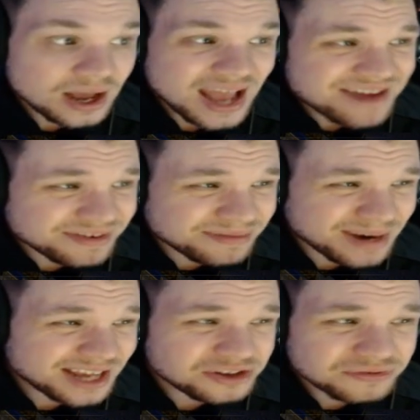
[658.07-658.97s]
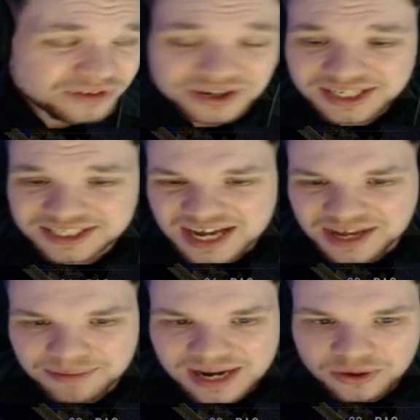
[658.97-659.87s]
every player you've got in the attack
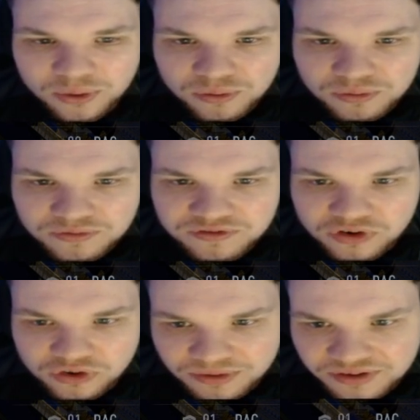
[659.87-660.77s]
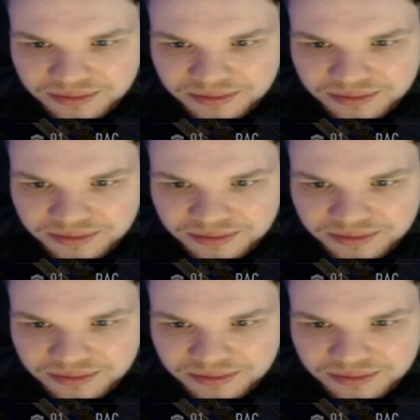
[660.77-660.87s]
can play all 4 of the